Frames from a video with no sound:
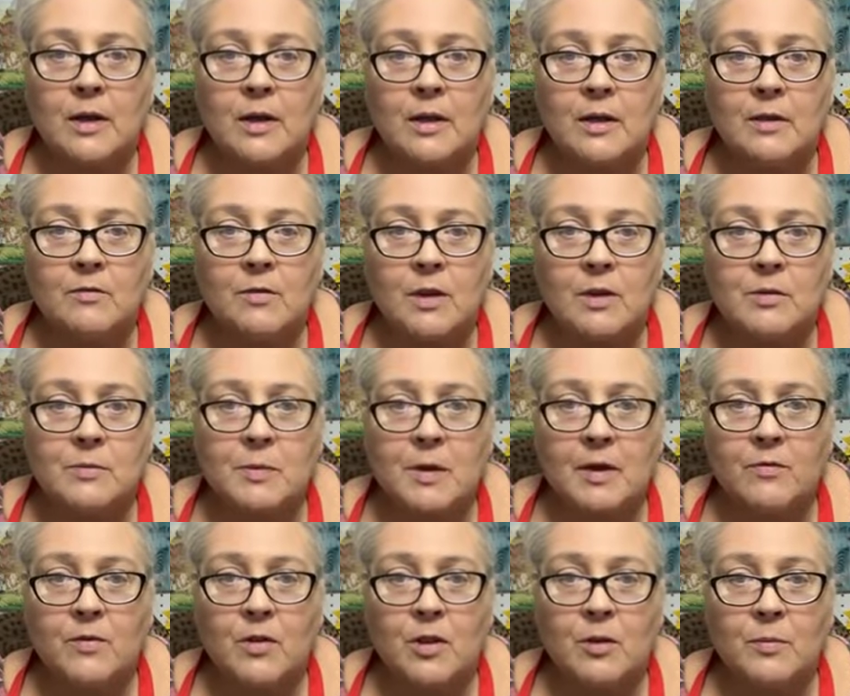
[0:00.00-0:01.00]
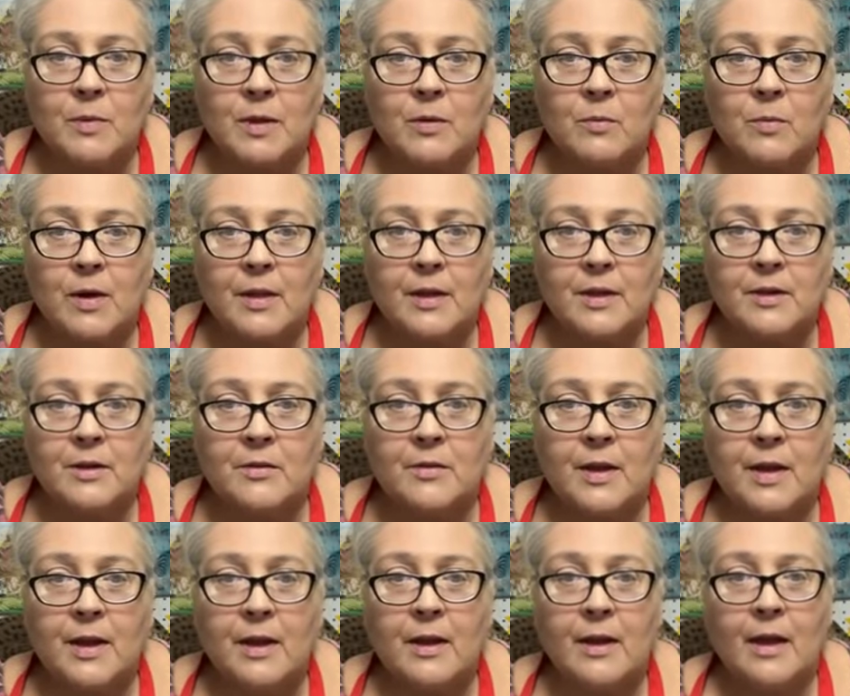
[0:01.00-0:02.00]
and Facebook unfollowed me. Why do I do
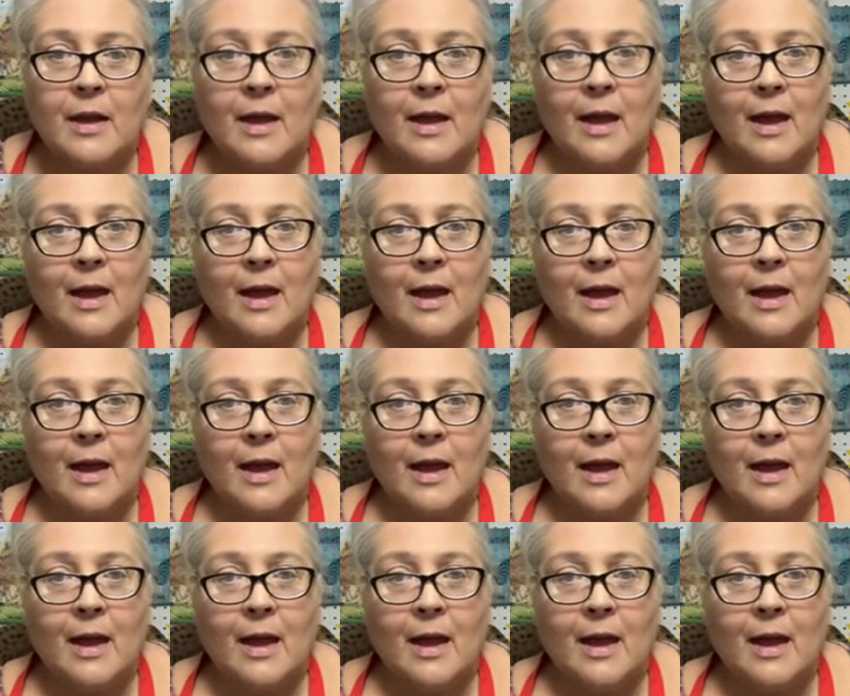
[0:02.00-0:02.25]
that?